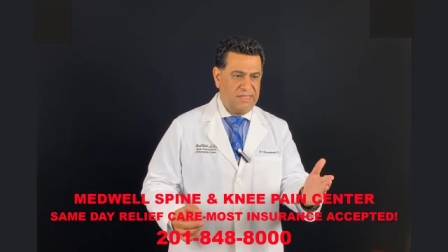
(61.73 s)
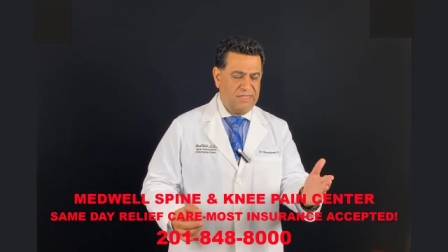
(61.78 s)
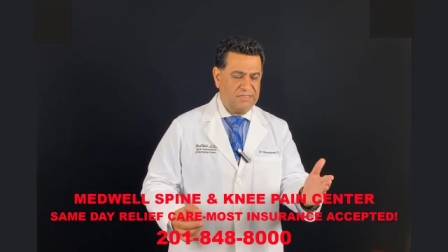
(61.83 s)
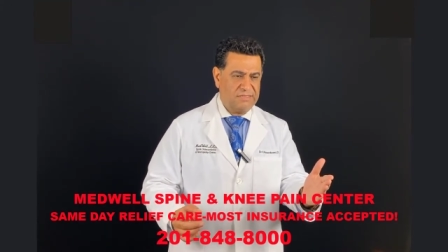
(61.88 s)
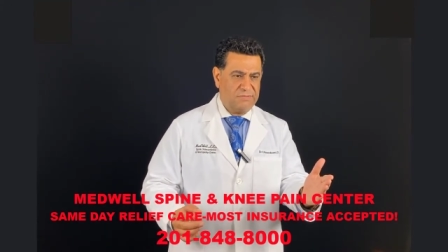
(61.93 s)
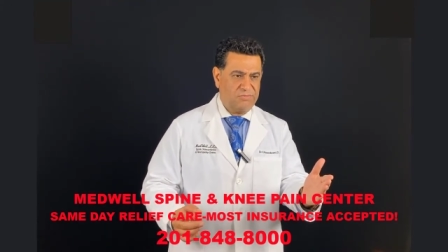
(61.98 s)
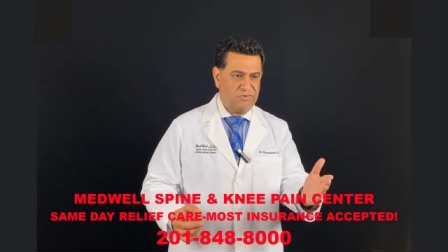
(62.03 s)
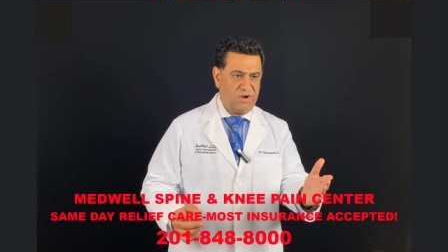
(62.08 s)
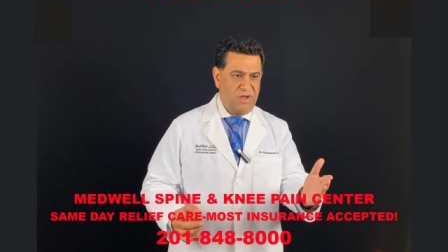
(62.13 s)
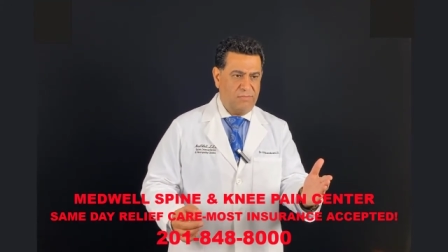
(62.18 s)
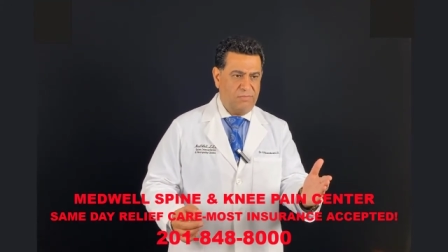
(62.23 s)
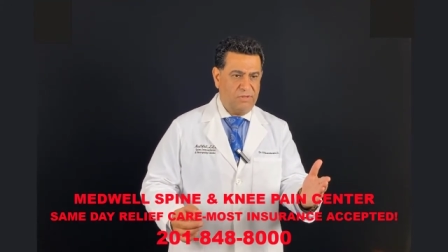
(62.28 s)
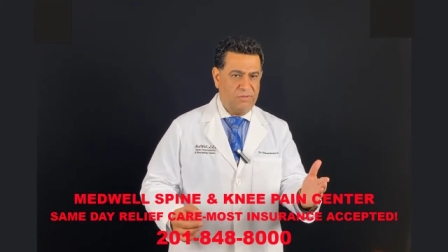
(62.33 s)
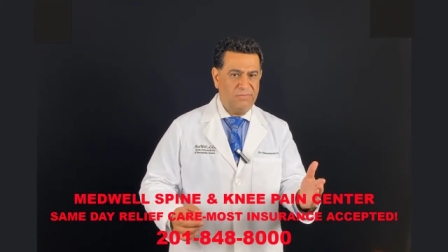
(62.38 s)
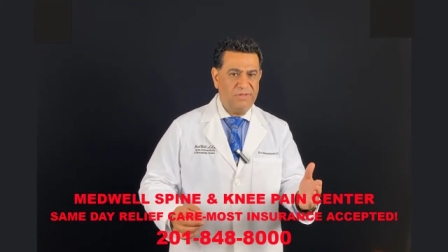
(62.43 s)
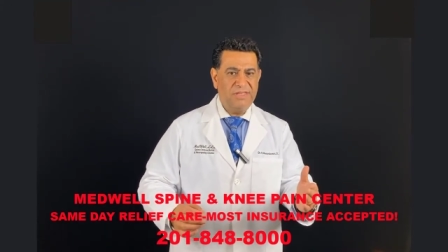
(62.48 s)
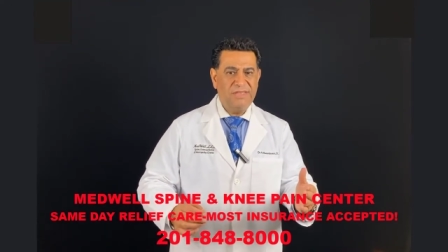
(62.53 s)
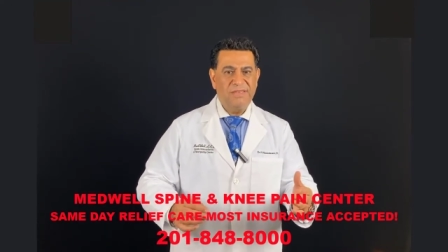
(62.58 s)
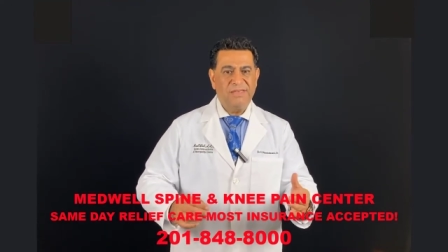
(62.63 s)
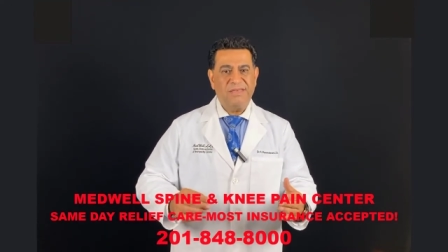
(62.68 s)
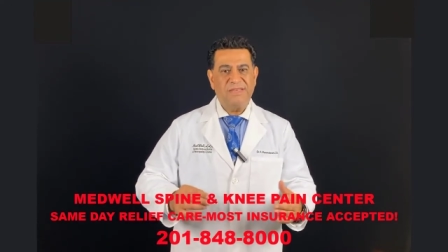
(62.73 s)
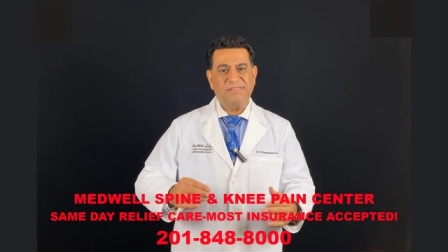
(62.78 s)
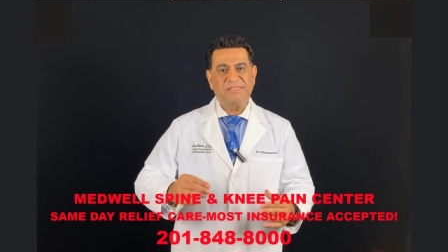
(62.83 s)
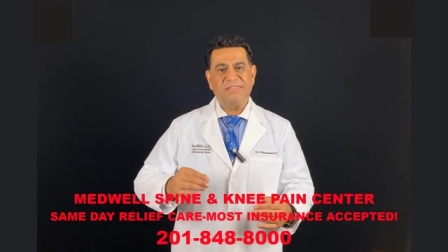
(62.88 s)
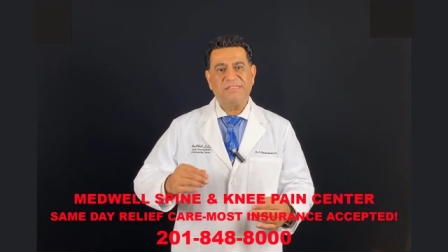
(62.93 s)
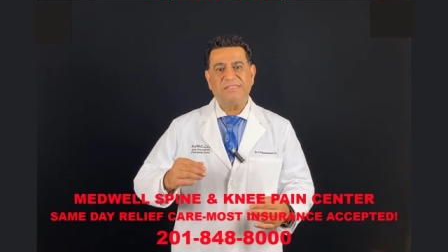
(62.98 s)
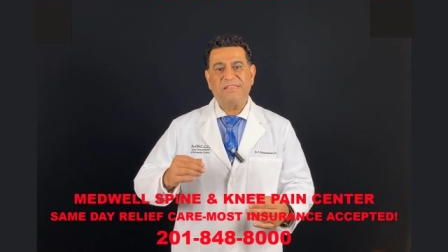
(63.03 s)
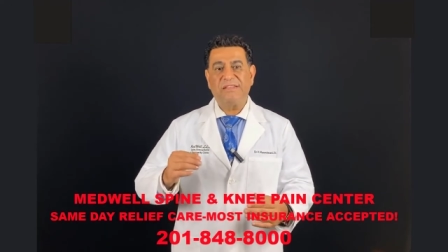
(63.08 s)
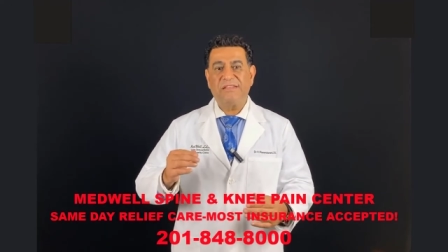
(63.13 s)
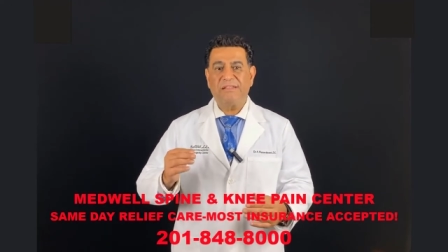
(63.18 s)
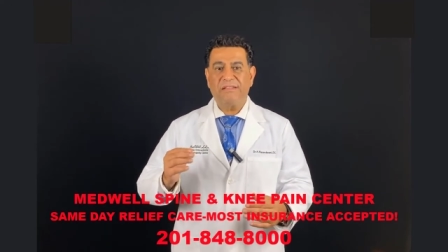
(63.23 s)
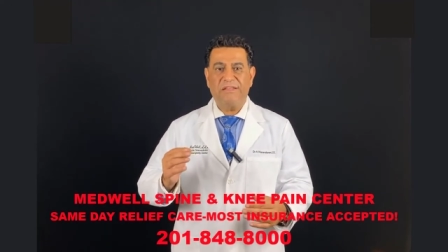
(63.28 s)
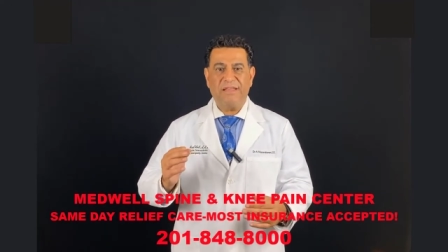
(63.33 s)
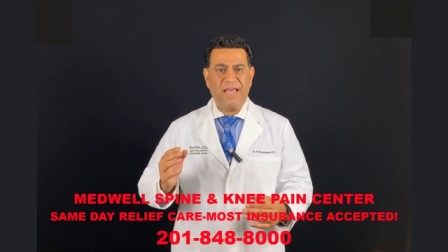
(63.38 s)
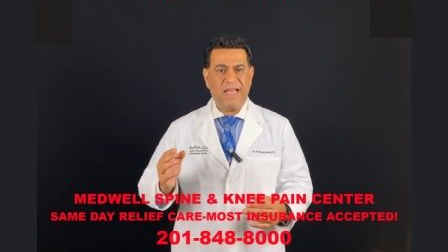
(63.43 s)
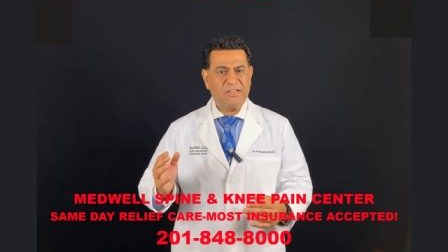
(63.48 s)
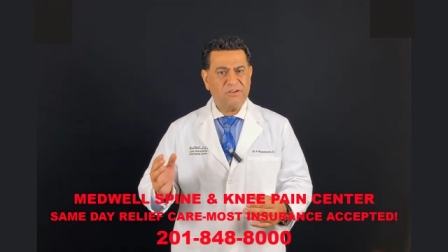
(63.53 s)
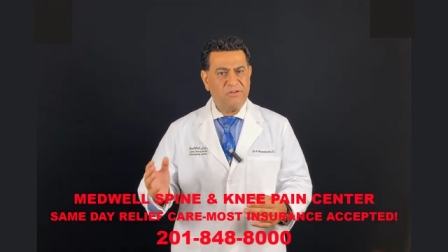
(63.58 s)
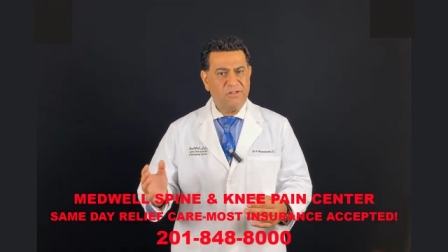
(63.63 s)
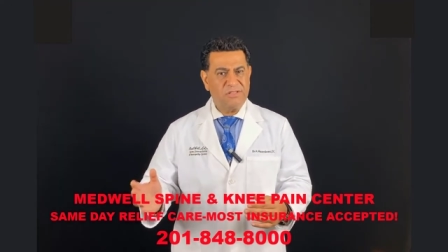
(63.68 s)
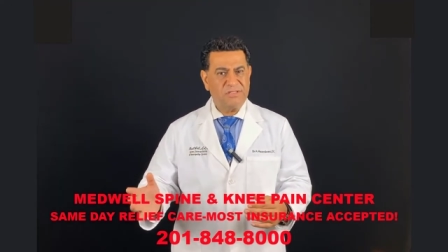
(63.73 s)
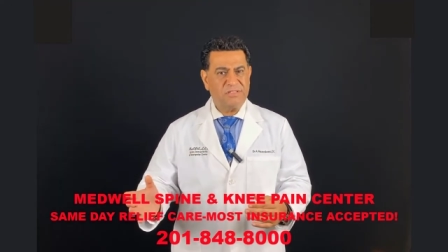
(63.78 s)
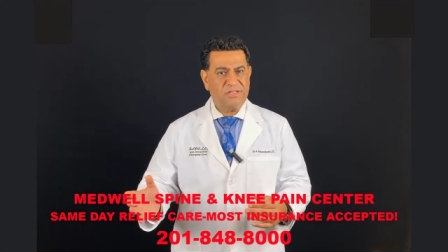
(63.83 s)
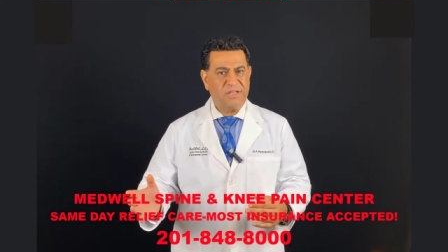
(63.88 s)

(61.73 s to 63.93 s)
has a problem? Is it the lateral